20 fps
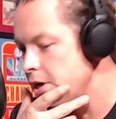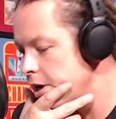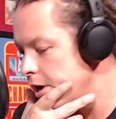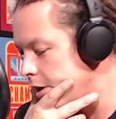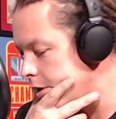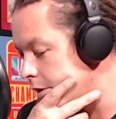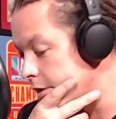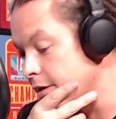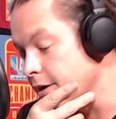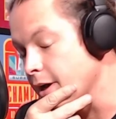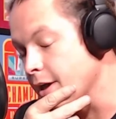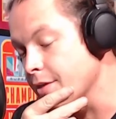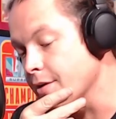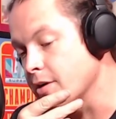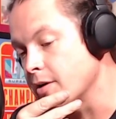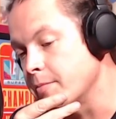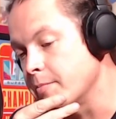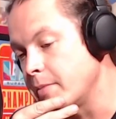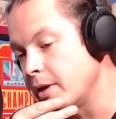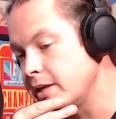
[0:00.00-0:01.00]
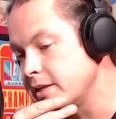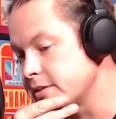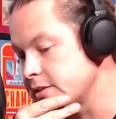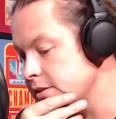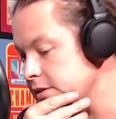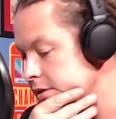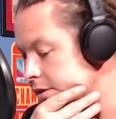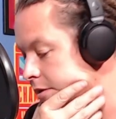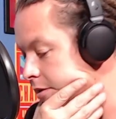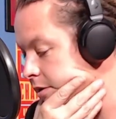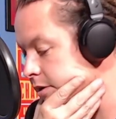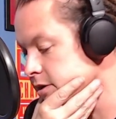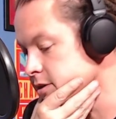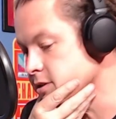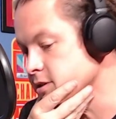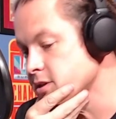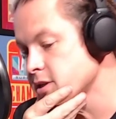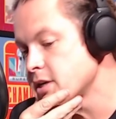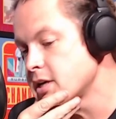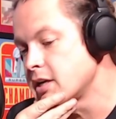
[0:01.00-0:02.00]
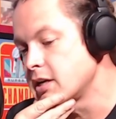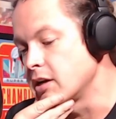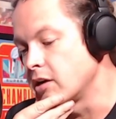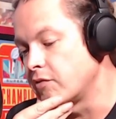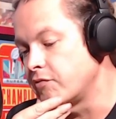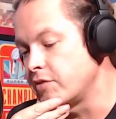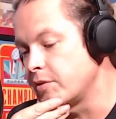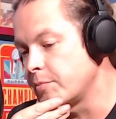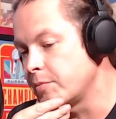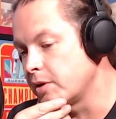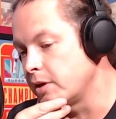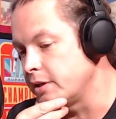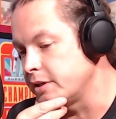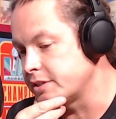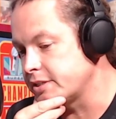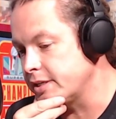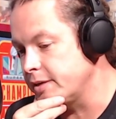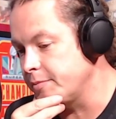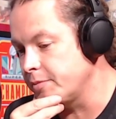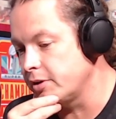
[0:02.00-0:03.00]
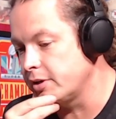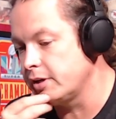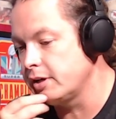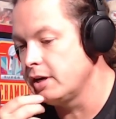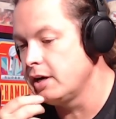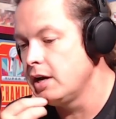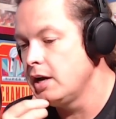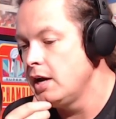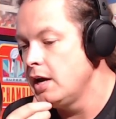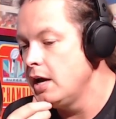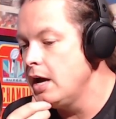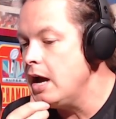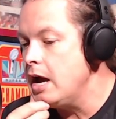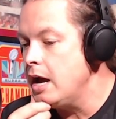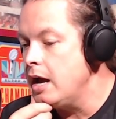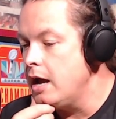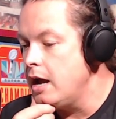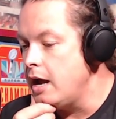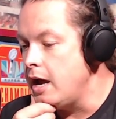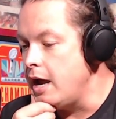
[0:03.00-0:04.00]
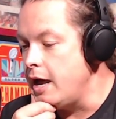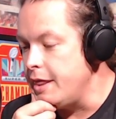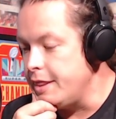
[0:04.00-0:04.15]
are another amazing cards, November and December. And